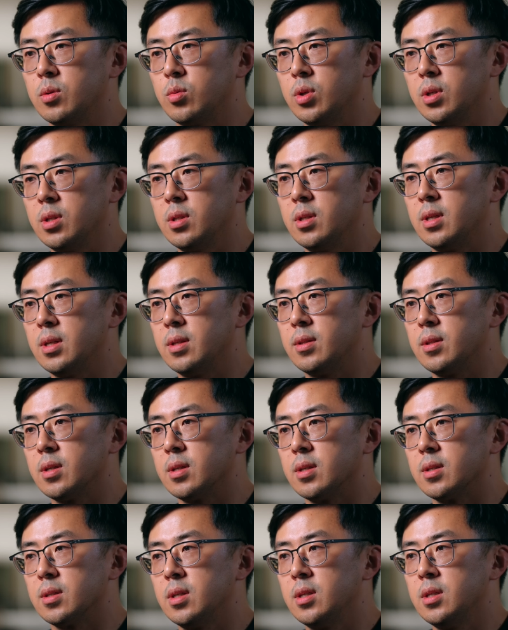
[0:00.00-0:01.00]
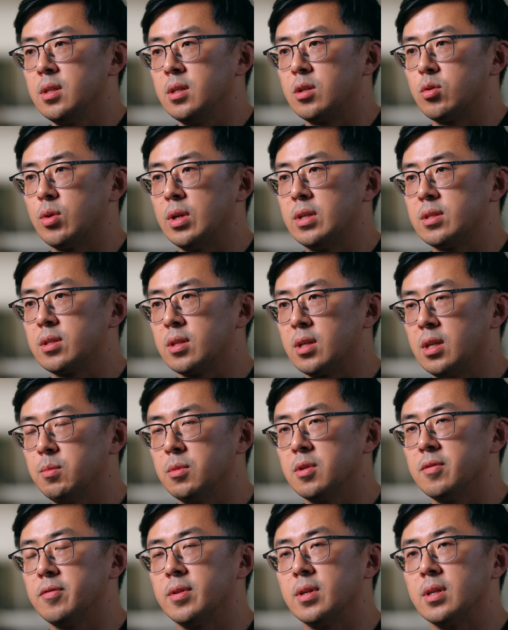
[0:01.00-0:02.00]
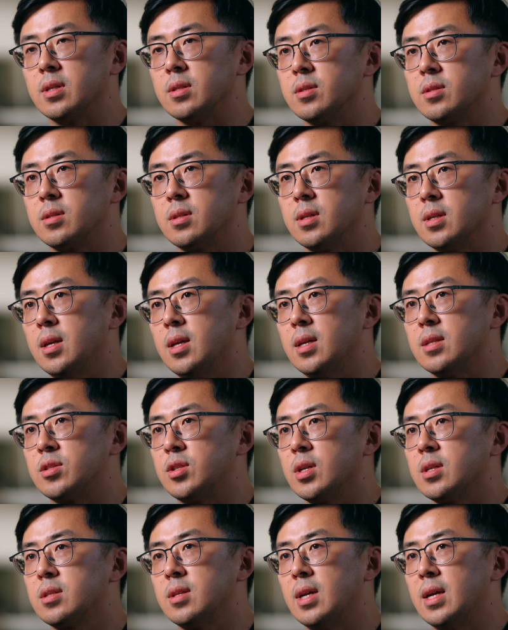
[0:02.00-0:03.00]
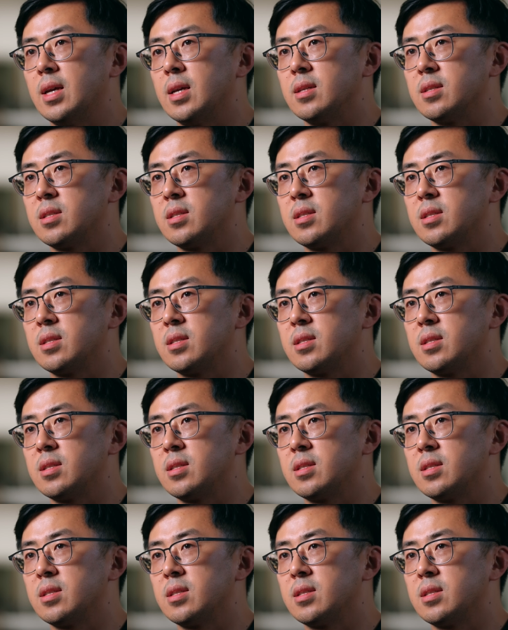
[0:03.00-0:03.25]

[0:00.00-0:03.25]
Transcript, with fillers: Really, in the grand scheme of things, it's just a